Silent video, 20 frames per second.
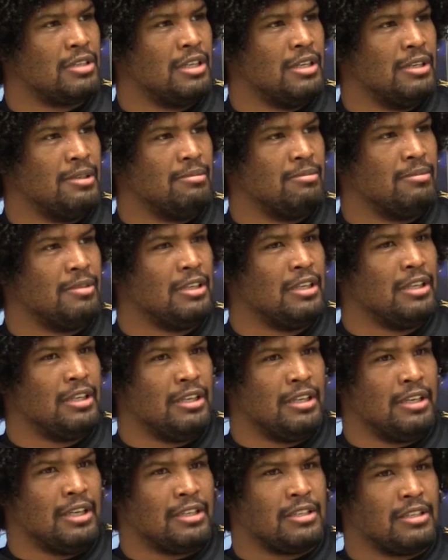
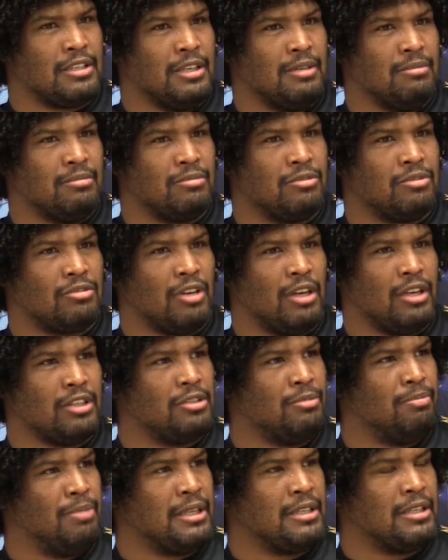that's trying
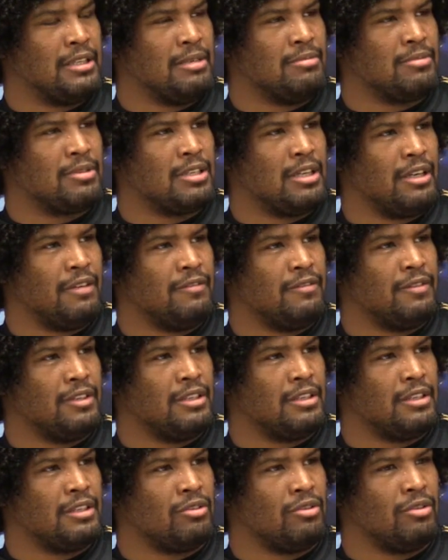to better themselves and